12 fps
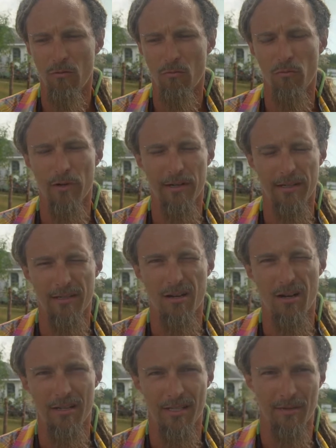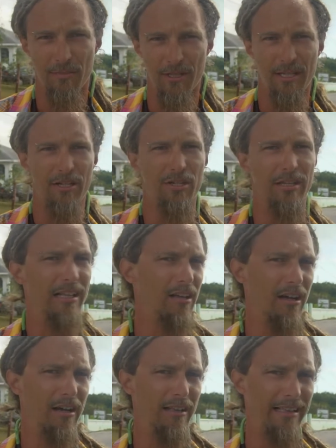what is causing potentially a
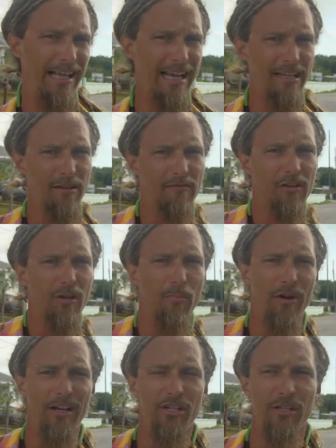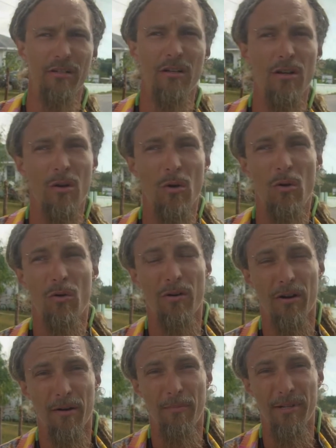lot, lack of compression
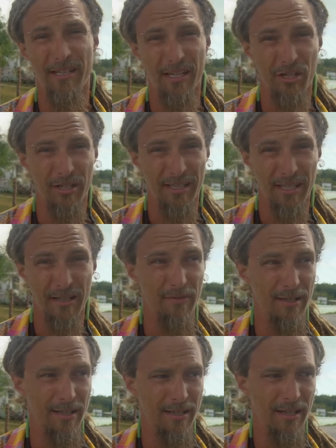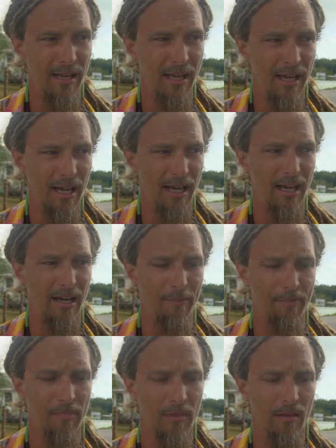or potentially even
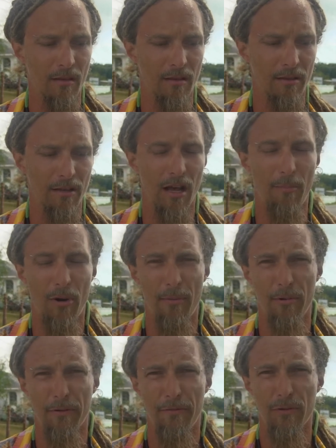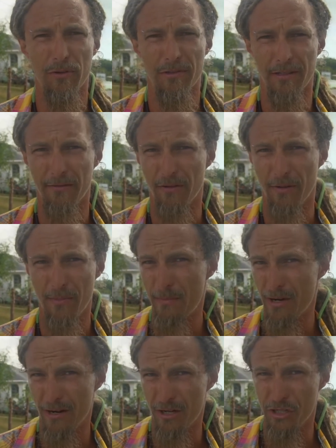um, not proper fuel delivery.
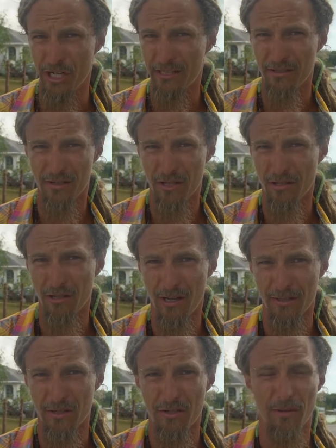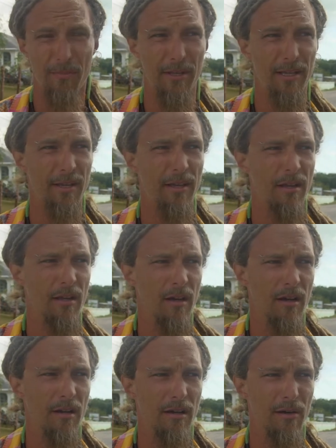Maybe our injectors are clogged or something.
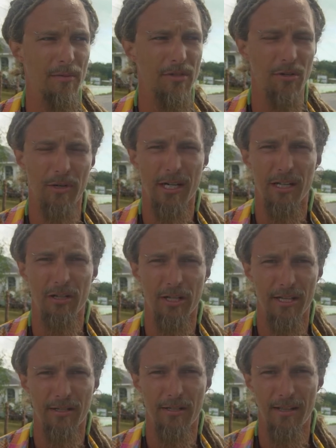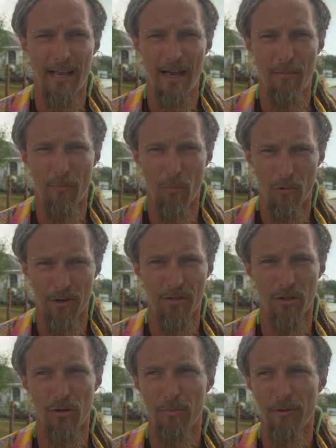Um, so we're going to look into that more
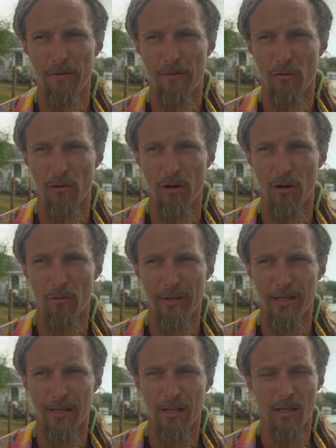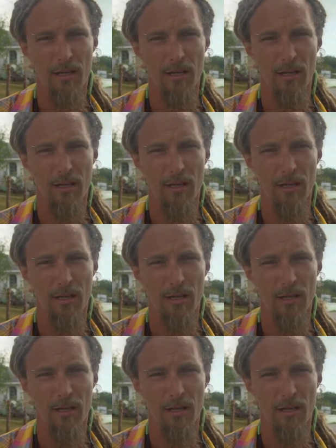so before we